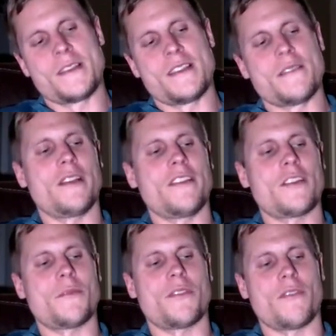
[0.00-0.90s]
but in
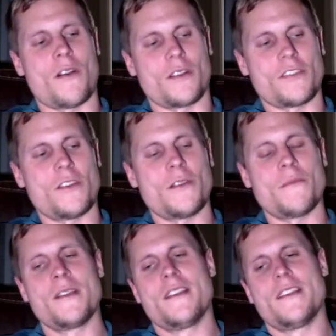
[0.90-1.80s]
terms of
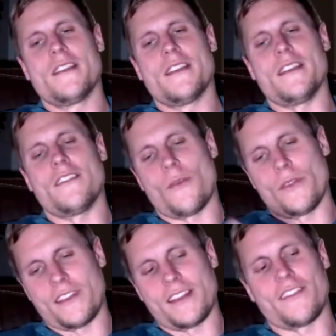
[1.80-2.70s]
long-term, it's
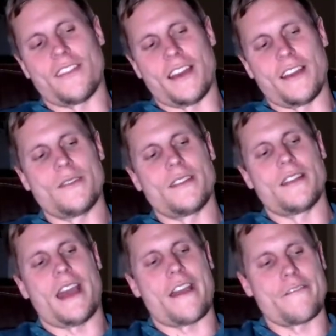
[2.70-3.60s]
always going to settle, and
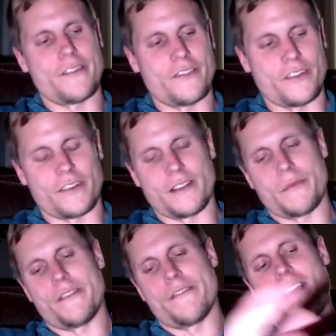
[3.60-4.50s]
average you're going
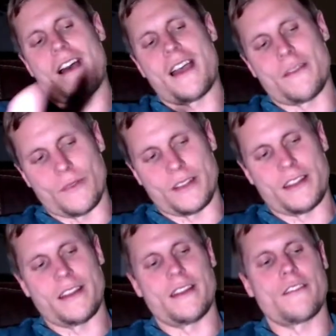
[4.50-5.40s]
to be fine
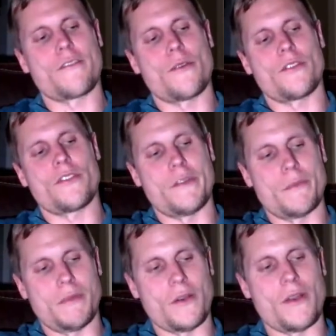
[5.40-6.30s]
within. And of course, if you're
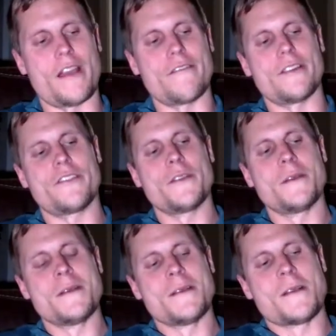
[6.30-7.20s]
below average,
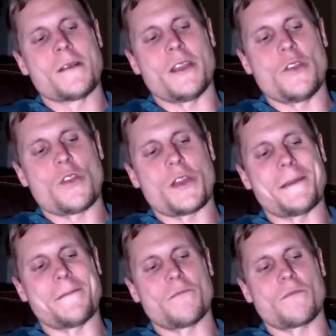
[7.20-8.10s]
you
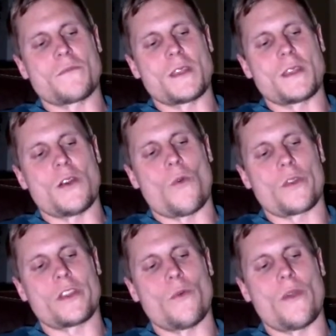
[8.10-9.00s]
can
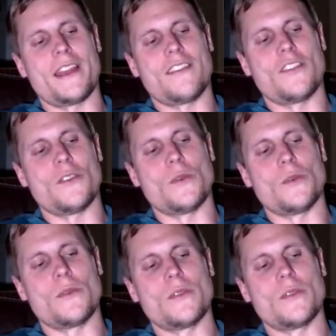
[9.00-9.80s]
work your way to